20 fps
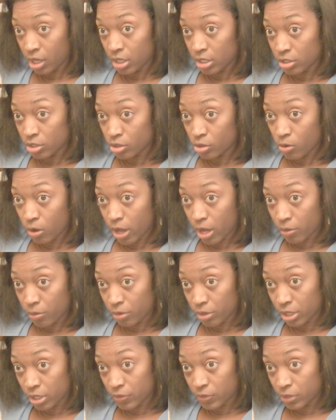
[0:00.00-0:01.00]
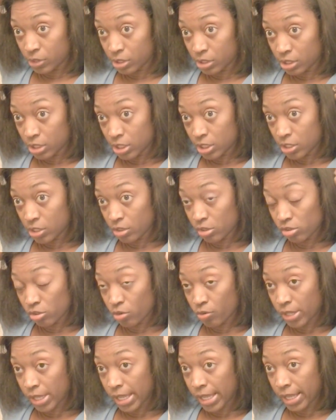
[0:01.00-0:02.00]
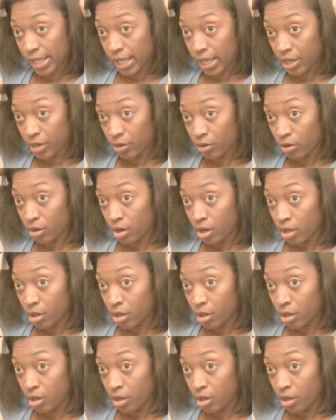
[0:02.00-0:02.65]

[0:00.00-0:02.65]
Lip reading: So I will give you the details on that later.